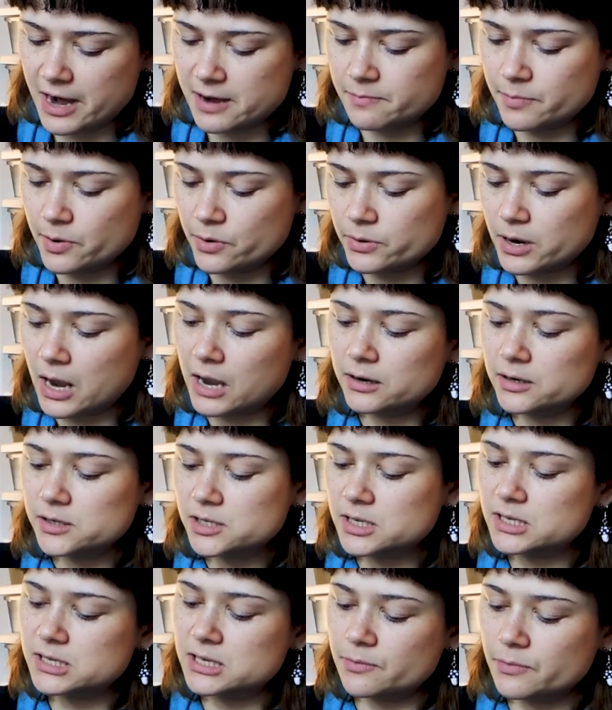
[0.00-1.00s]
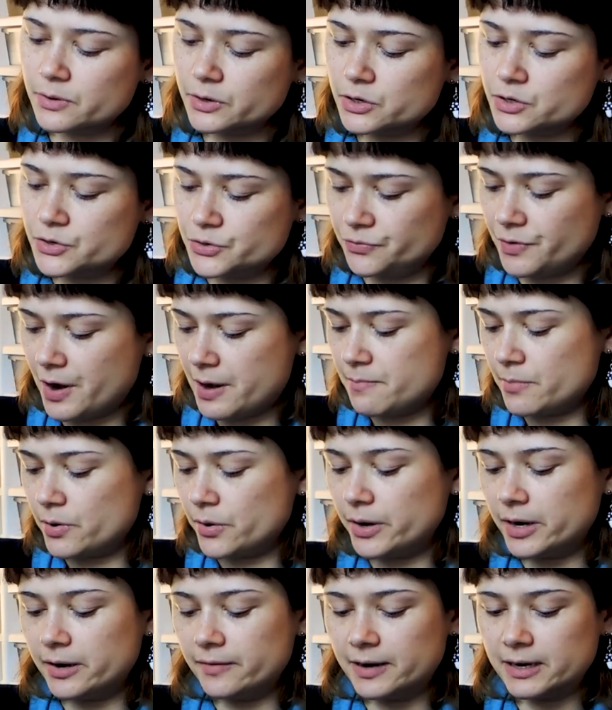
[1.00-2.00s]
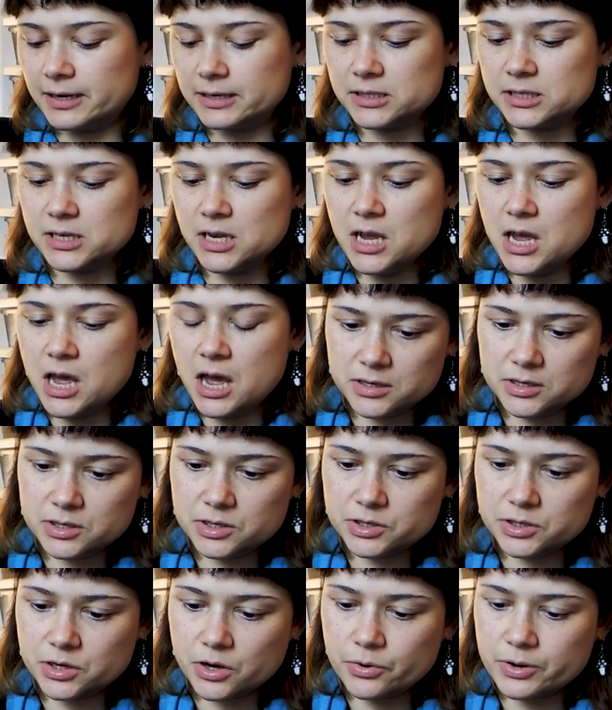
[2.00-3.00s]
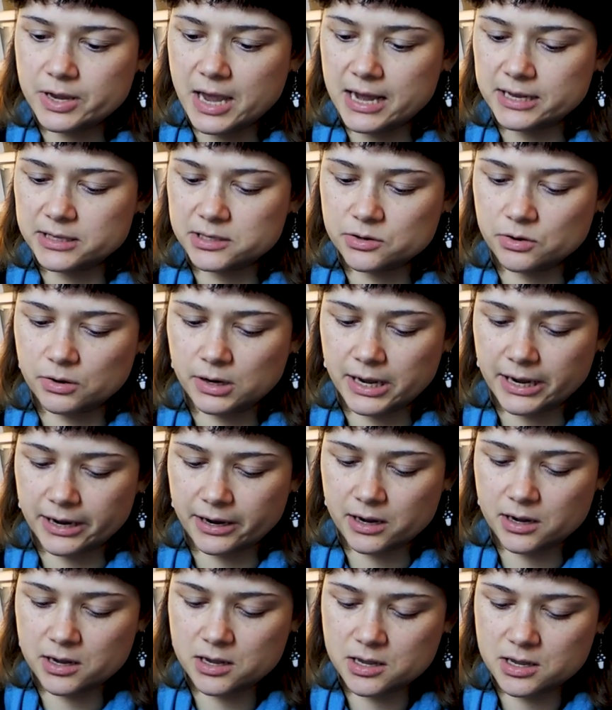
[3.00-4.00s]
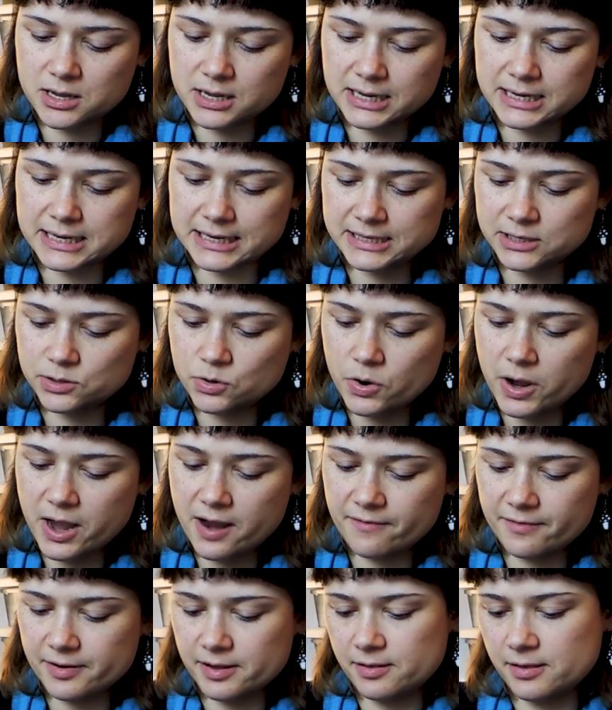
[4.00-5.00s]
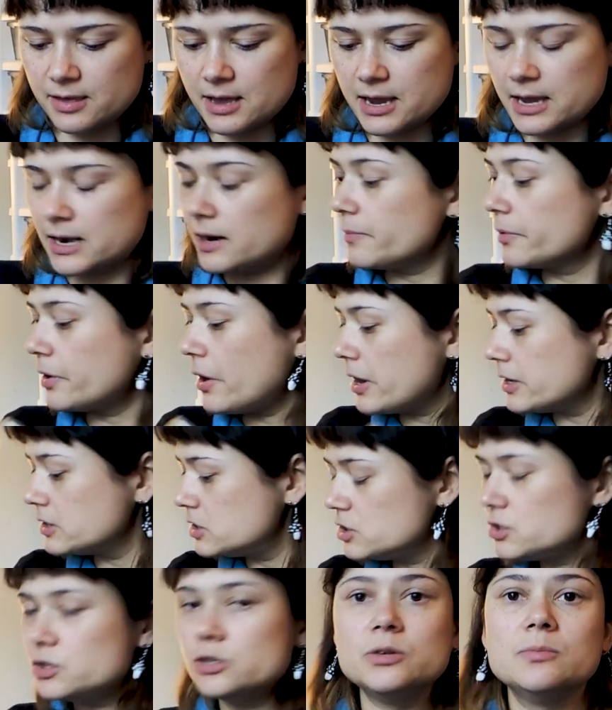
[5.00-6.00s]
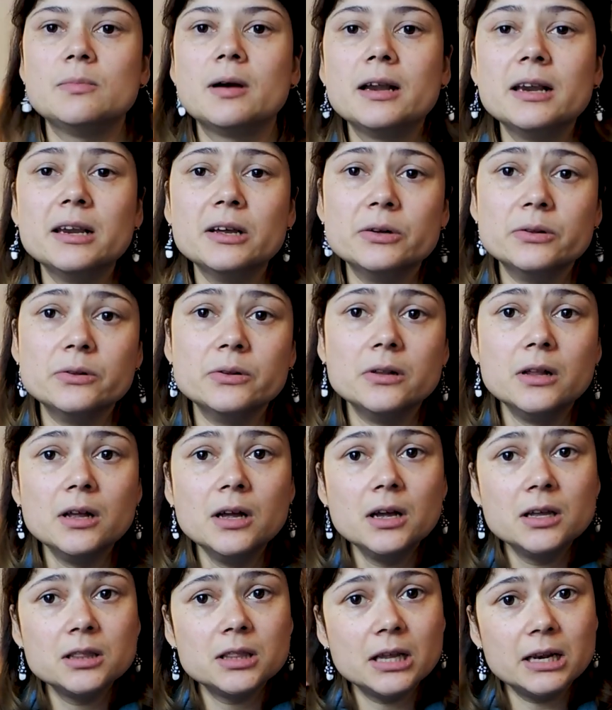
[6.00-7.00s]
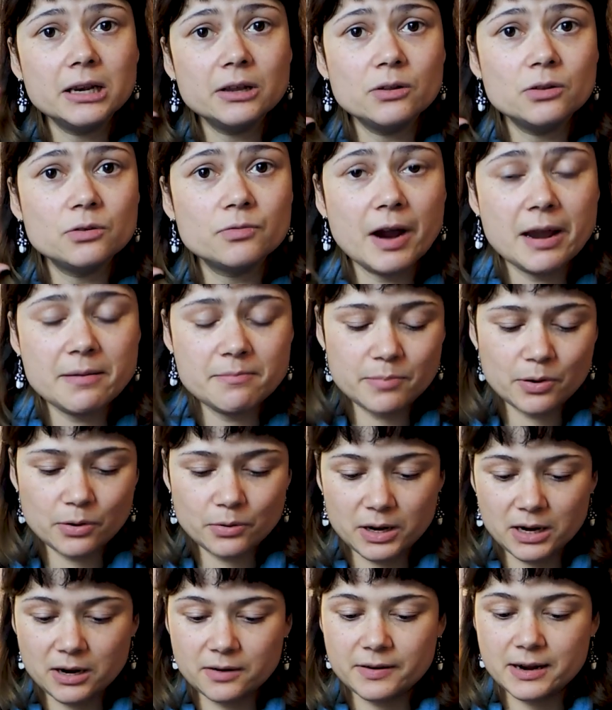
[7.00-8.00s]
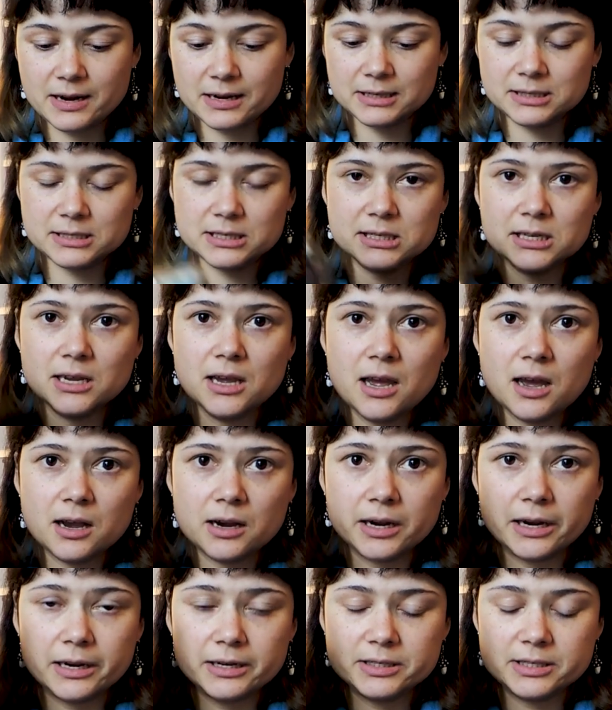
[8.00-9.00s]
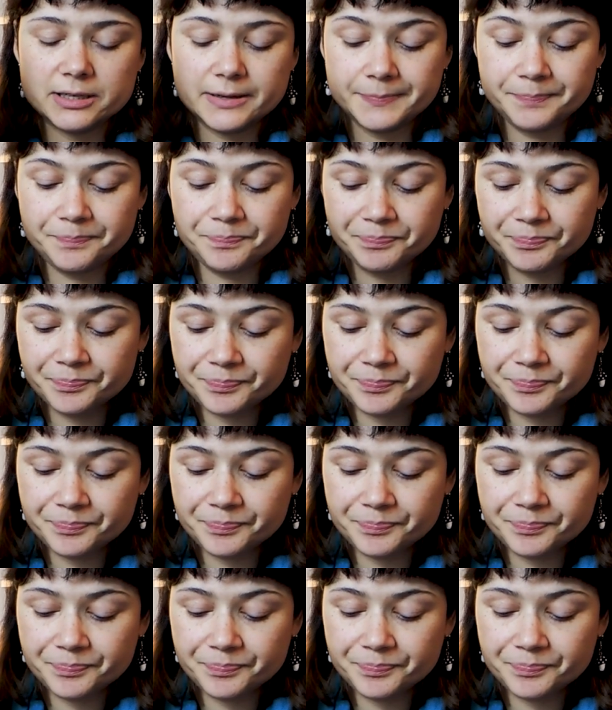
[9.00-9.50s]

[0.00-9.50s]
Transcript: rainbow colors because I want to do rainbow earrings. So yeah, it's got like, it's got everything and I'm going to do my little, the little rainbow earrings. I'm going to